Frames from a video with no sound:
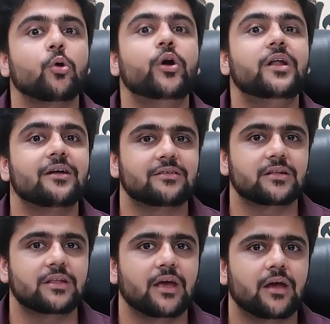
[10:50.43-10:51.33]
Now,
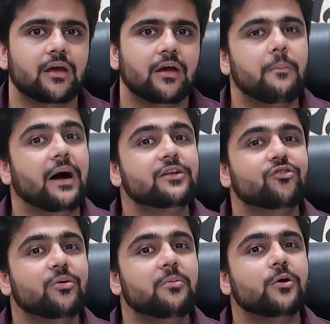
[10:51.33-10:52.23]
let's say I say,
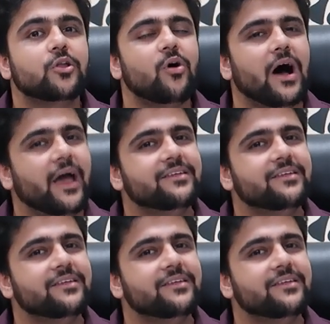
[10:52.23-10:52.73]
yes, sir,